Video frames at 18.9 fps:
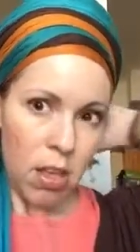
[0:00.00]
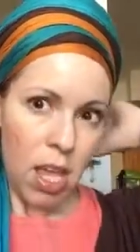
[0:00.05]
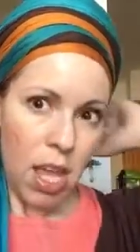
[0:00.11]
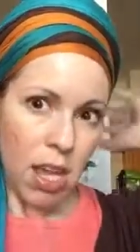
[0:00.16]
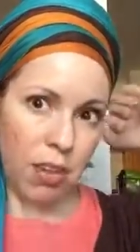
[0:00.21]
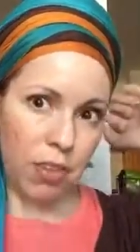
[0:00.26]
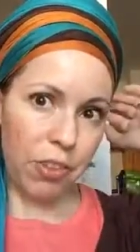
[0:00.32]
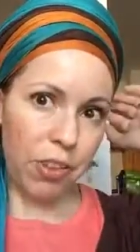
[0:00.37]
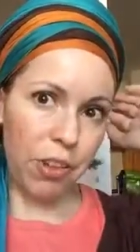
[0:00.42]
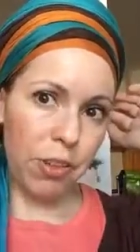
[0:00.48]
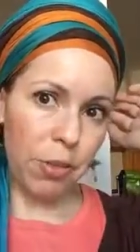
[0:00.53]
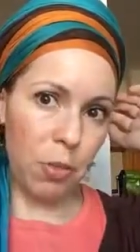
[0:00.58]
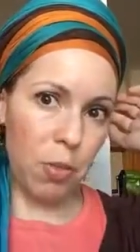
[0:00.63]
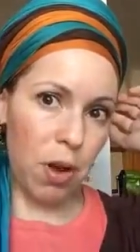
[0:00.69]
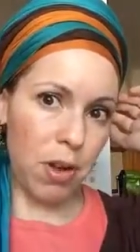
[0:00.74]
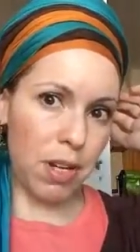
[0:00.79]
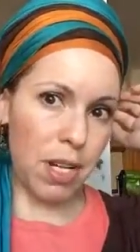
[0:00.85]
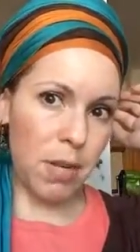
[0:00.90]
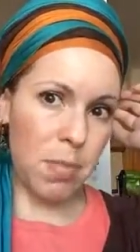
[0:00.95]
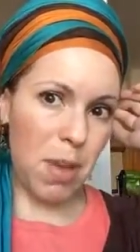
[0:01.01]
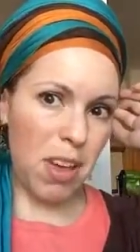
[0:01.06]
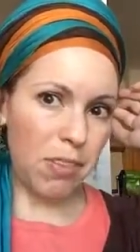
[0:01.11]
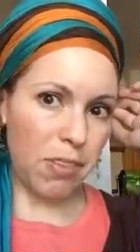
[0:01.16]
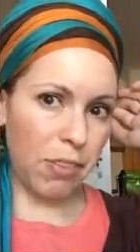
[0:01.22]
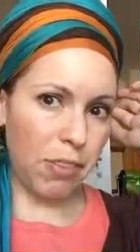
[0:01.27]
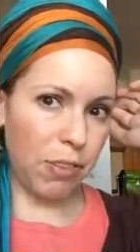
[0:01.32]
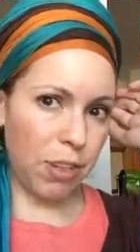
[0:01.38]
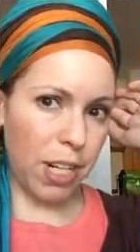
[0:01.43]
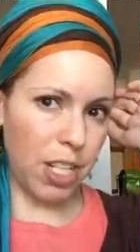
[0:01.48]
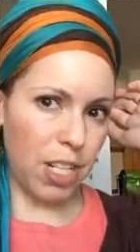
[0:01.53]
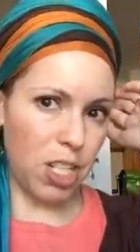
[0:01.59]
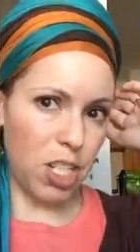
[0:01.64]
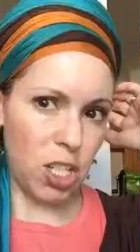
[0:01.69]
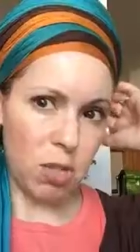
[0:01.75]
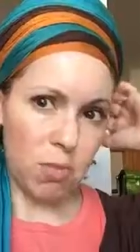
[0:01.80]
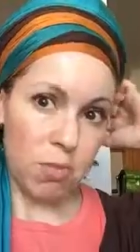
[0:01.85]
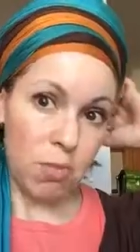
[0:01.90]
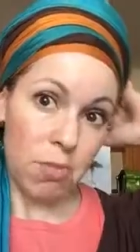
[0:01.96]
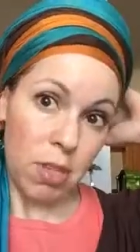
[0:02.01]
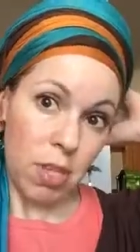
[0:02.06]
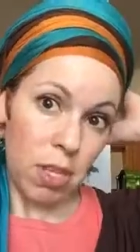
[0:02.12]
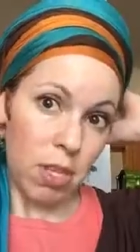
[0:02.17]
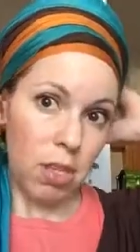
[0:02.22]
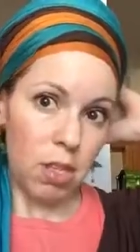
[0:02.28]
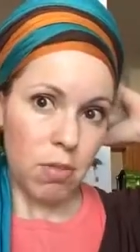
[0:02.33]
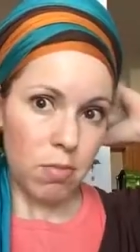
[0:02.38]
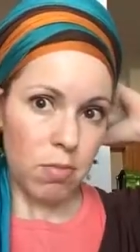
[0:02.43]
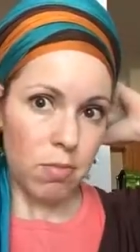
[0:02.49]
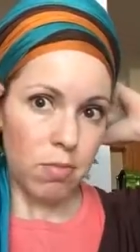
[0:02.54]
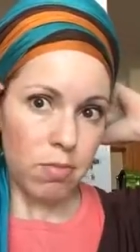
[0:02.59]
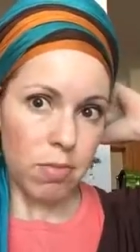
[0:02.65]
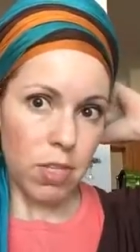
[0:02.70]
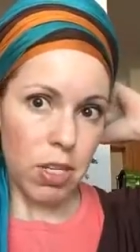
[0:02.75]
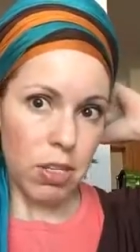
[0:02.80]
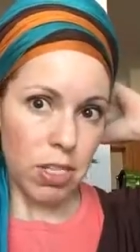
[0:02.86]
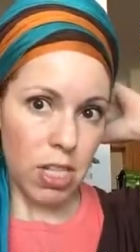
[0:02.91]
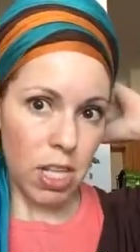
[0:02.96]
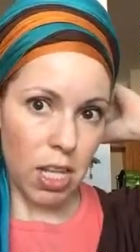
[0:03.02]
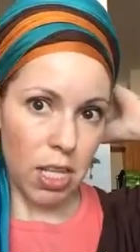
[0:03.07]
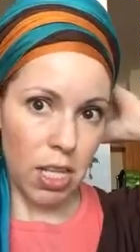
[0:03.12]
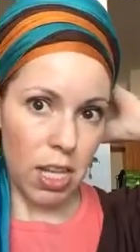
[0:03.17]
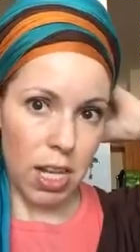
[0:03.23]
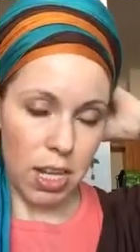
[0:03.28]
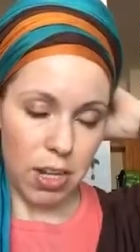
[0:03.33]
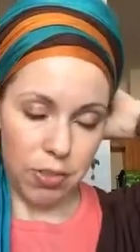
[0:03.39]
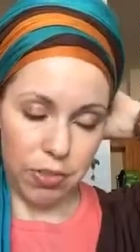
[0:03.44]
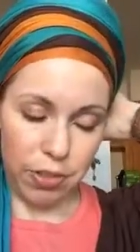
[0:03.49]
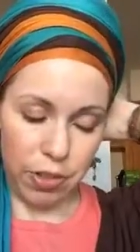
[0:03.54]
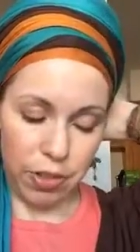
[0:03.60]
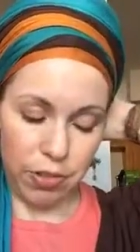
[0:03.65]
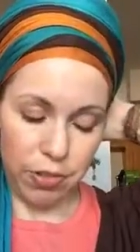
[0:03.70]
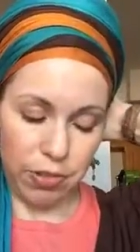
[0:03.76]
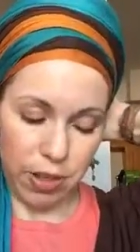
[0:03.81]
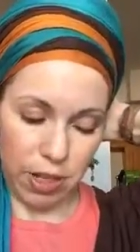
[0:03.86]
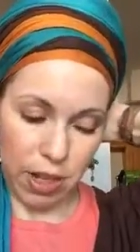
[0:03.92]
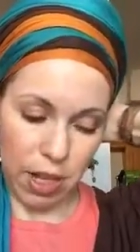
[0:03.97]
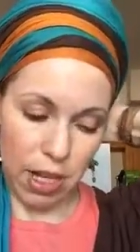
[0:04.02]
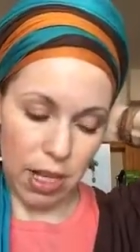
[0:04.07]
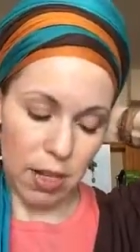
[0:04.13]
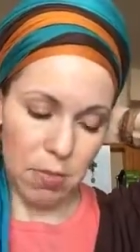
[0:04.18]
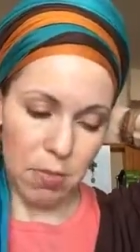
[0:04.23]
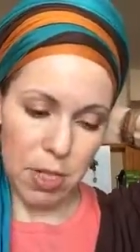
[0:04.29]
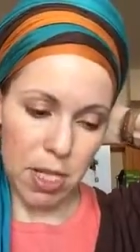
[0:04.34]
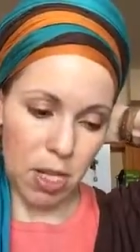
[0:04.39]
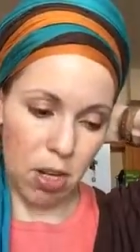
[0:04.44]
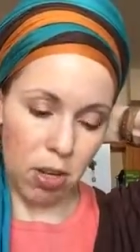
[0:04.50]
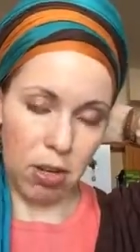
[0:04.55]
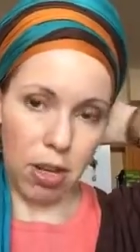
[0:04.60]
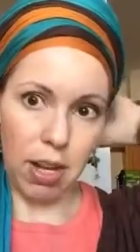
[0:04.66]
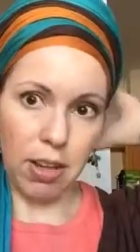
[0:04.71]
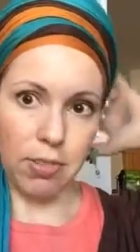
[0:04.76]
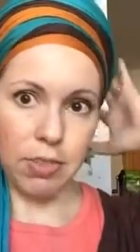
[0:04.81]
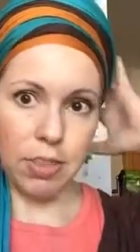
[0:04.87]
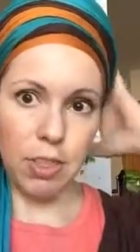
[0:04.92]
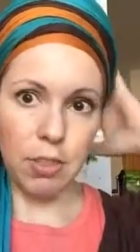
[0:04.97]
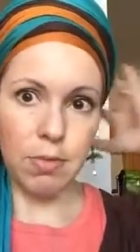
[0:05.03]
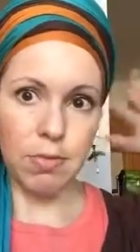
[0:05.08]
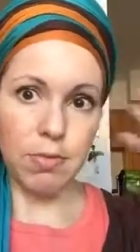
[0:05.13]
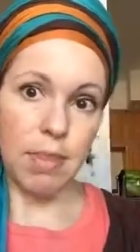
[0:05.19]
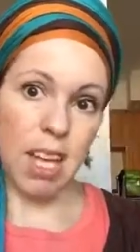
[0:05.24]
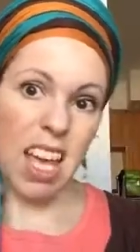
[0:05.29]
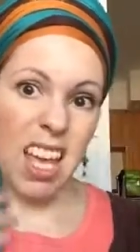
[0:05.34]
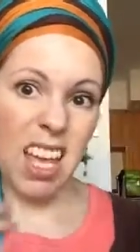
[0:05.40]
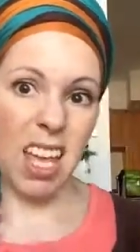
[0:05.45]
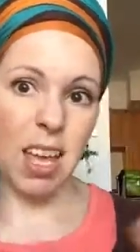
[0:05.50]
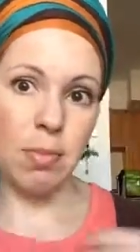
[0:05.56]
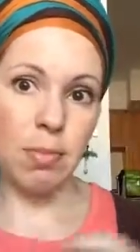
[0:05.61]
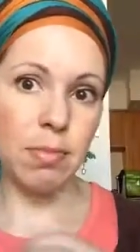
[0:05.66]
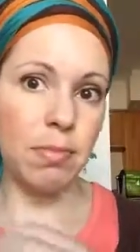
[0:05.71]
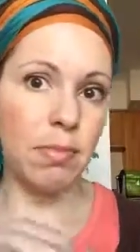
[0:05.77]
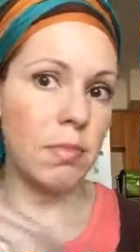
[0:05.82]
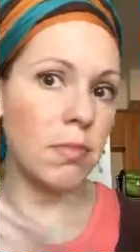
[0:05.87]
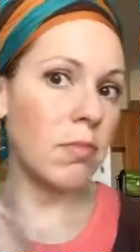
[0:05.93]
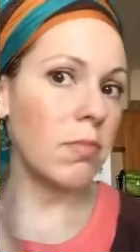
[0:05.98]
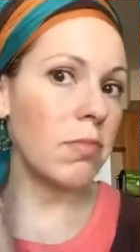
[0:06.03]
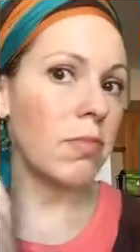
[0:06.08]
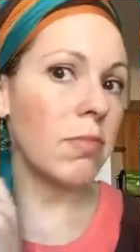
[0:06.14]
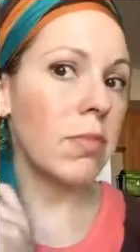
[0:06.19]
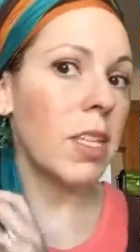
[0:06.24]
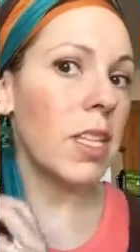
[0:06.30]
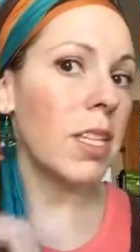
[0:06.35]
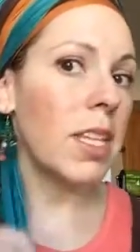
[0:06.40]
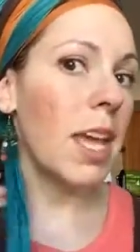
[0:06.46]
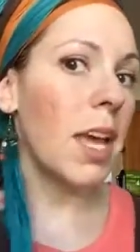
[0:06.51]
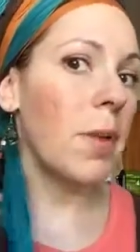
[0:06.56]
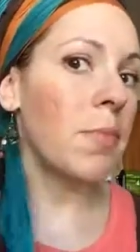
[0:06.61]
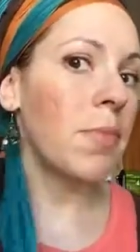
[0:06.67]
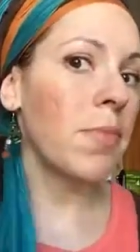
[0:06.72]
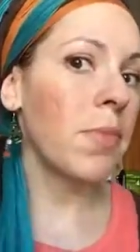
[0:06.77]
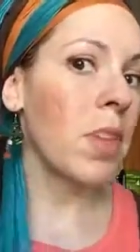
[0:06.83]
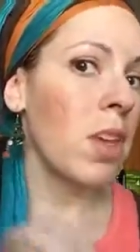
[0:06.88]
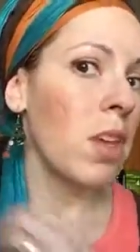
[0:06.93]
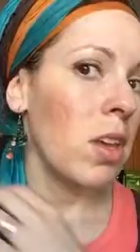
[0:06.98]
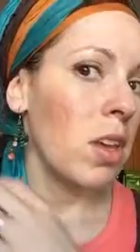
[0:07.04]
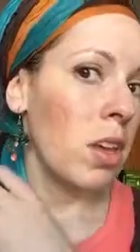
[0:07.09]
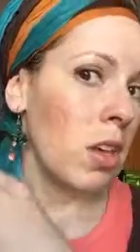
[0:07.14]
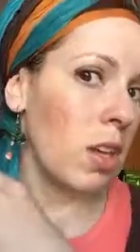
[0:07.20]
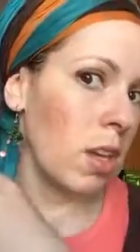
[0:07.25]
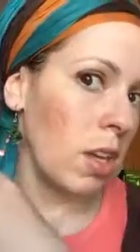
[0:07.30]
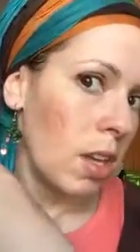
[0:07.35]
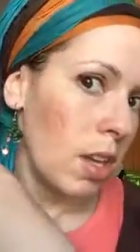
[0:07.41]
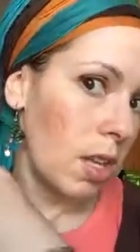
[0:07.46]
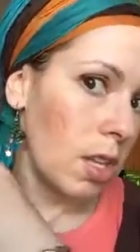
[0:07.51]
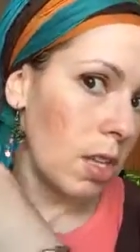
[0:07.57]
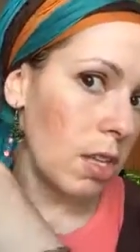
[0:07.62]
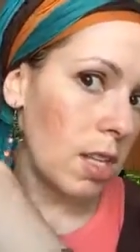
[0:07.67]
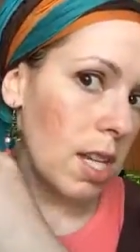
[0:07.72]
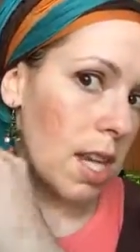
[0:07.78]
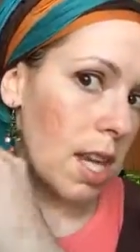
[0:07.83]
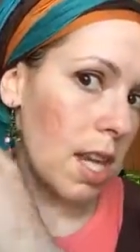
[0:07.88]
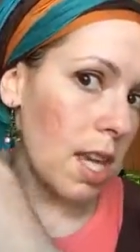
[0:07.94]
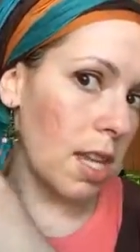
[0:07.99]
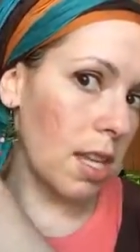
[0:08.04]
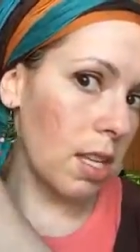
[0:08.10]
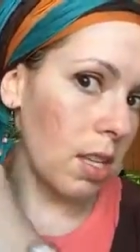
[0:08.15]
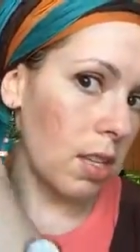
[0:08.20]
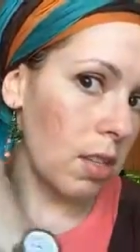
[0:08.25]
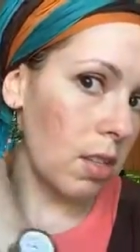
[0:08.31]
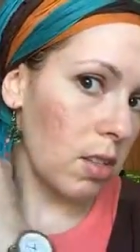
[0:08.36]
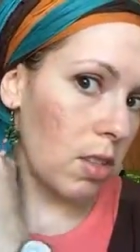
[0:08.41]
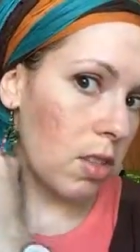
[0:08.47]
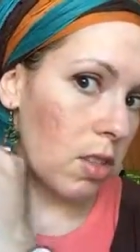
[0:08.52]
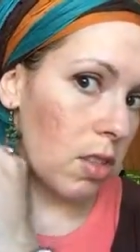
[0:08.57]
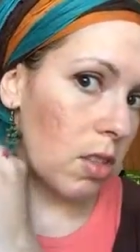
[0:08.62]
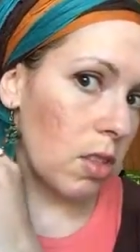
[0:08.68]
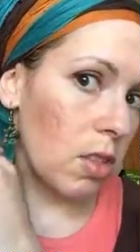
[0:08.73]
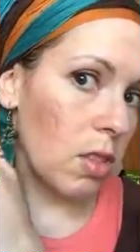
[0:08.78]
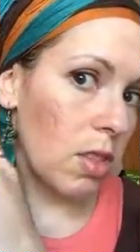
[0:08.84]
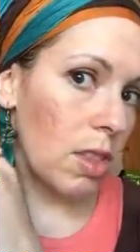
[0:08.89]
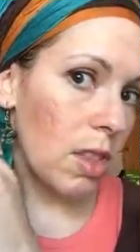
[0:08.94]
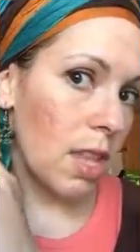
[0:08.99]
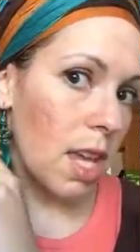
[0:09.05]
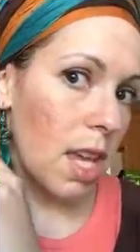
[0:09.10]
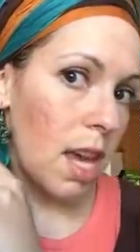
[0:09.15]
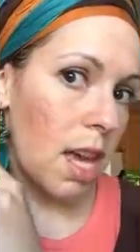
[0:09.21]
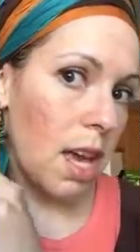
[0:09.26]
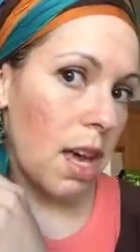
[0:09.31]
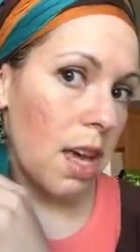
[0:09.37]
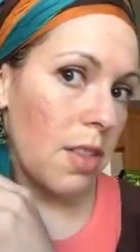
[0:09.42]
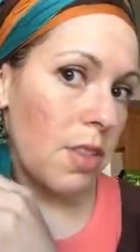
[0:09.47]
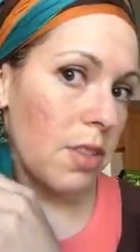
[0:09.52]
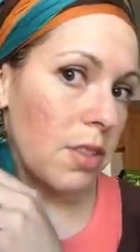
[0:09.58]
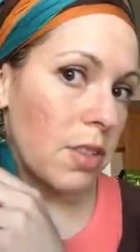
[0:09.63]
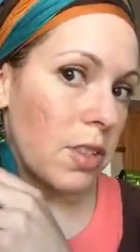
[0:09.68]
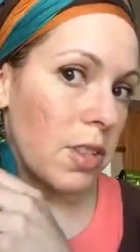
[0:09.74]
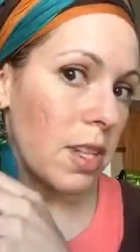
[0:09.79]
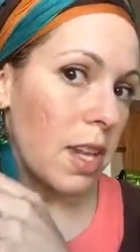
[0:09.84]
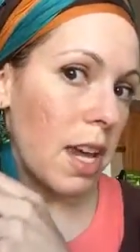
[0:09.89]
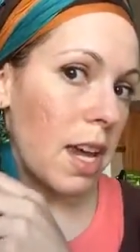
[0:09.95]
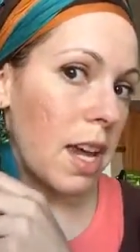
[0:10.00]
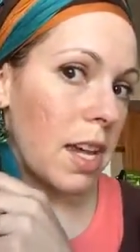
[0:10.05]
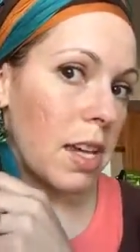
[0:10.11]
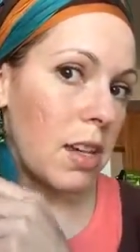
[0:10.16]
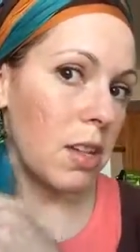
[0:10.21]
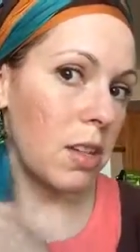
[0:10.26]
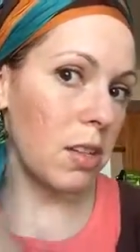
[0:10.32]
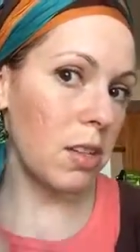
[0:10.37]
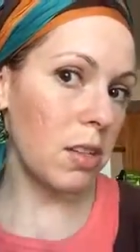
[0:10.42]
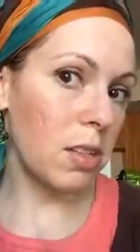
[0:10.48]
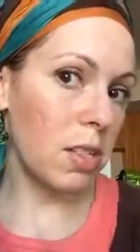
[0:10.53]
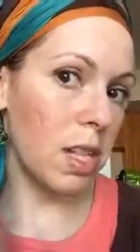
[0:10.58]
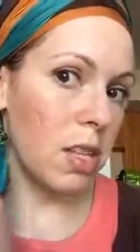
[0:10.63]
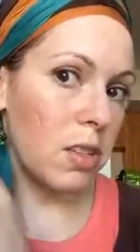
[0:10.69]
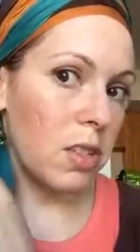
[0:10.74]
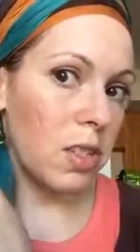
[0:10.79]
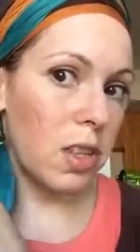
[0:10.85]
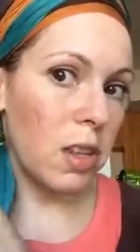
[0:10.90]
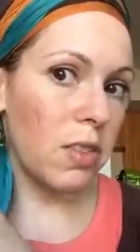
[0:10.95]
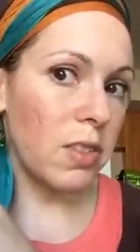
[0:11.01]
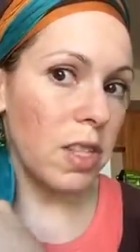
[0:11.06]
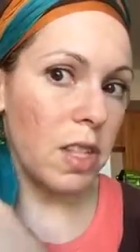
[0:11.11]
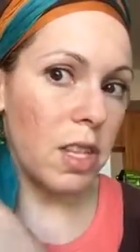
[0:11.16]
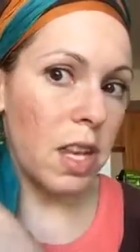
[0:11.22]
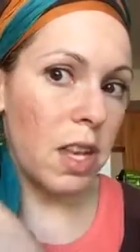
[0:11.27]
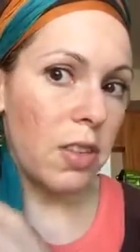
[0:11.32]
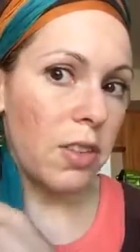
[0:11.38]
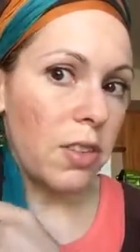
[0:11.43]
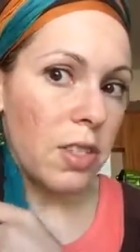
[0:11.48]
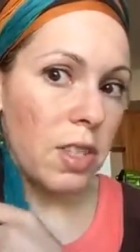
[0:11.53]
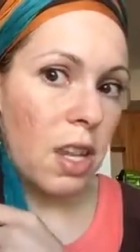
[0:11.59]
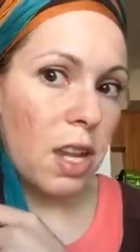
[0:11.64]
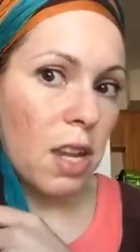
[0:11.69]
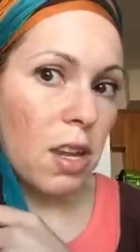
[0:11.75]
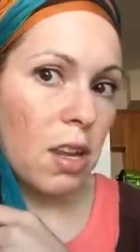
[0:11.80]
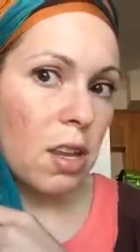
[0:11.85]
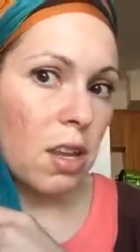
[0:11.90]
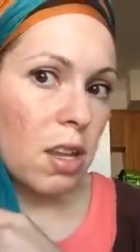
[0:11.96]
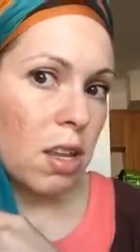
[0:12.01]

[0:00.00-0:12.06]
And if you're worried about fringe, you can tuck it in if you feel like it, but you don't have to. I am. Now, you take the other side, take the scars on the other side,